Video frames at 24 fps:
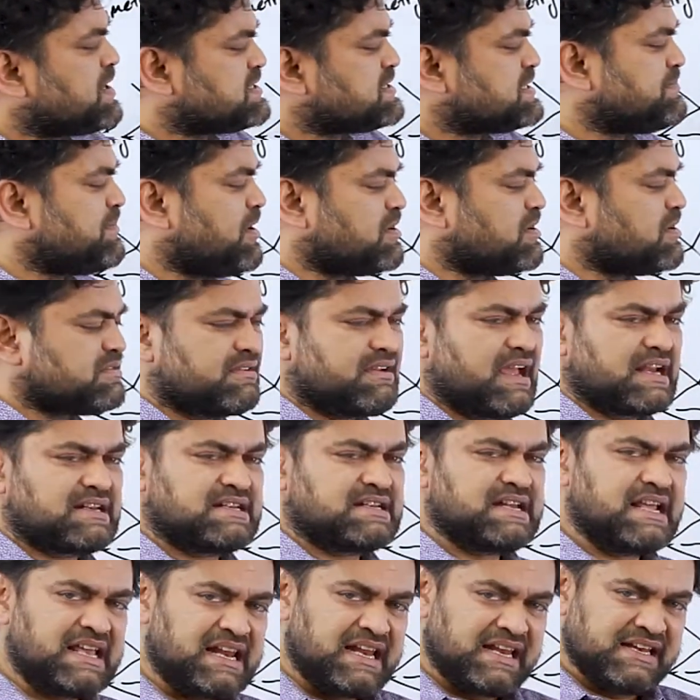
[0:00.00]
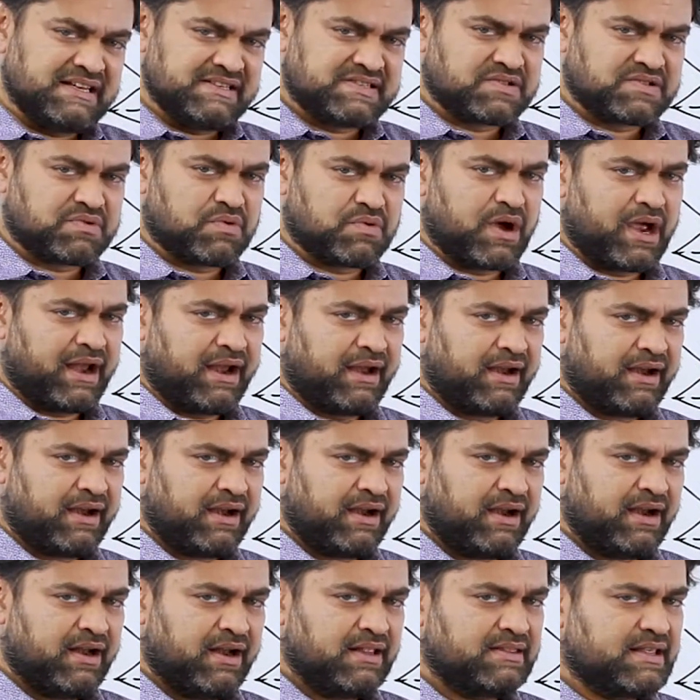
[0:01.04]
about the rectangle and square.
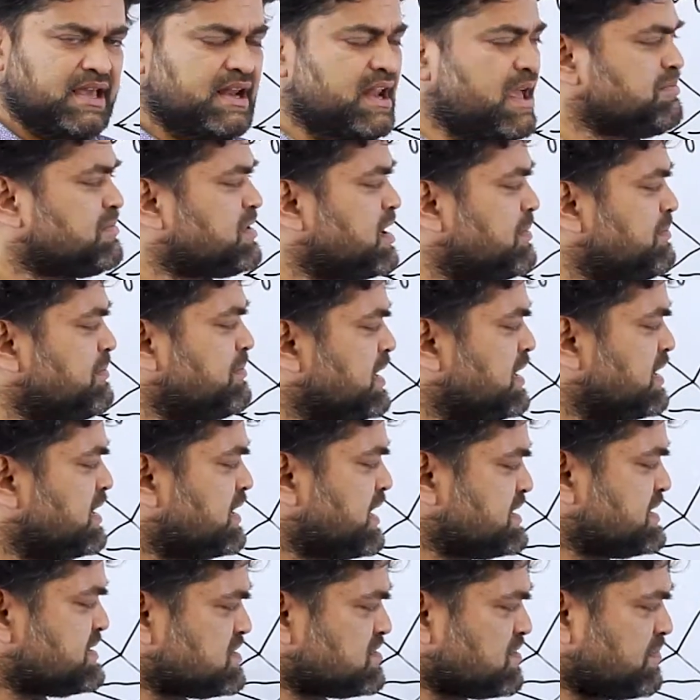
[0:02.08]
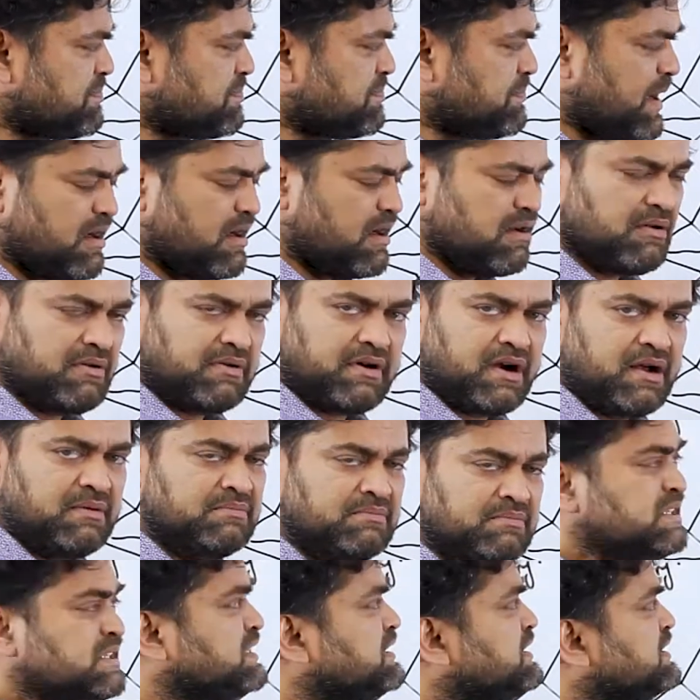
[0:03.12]
Then I'm coming in cases of
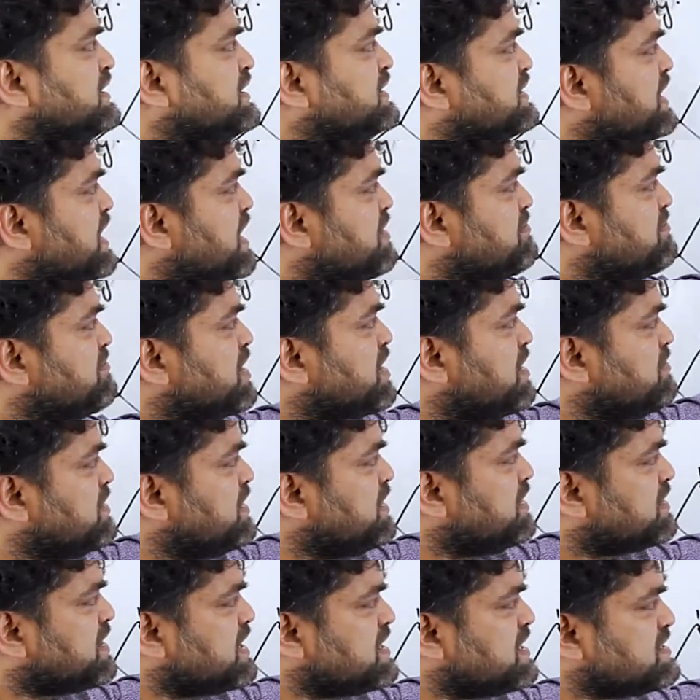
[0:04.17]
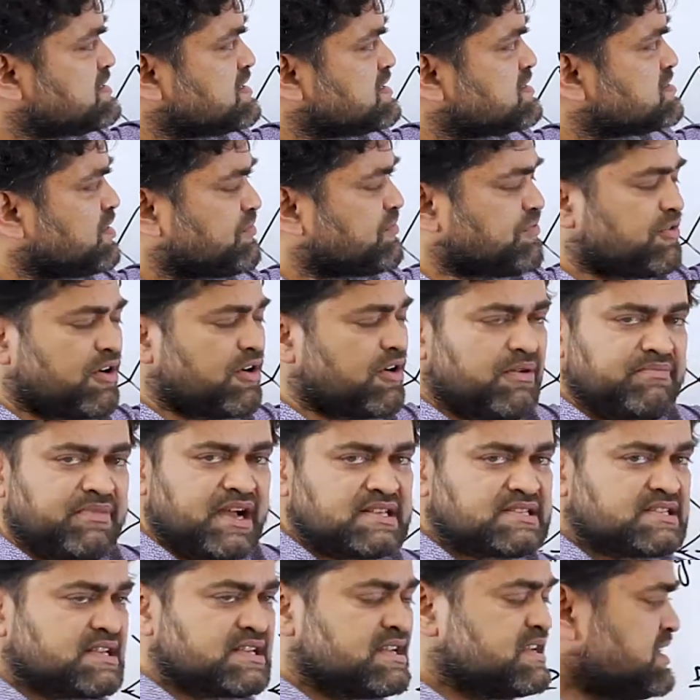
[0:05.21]
parallelogram. Then I'm coming in cases of
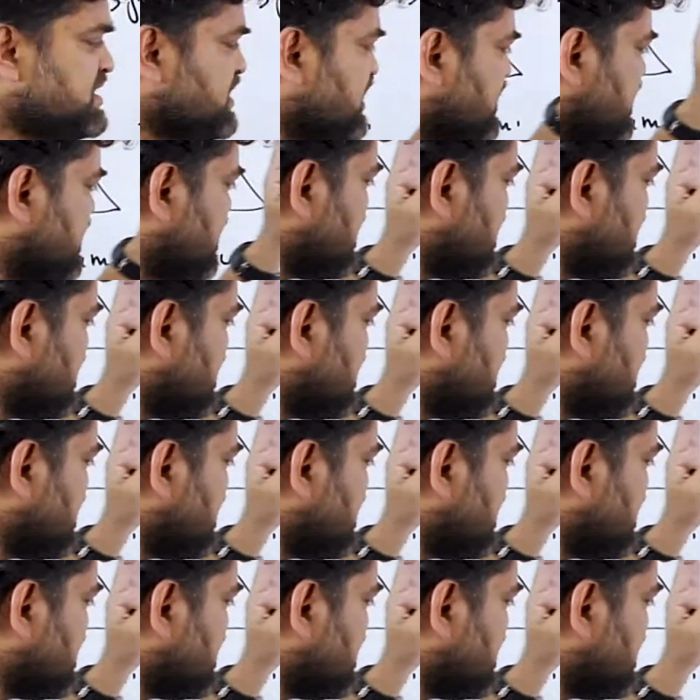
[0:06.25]
rhombus. Here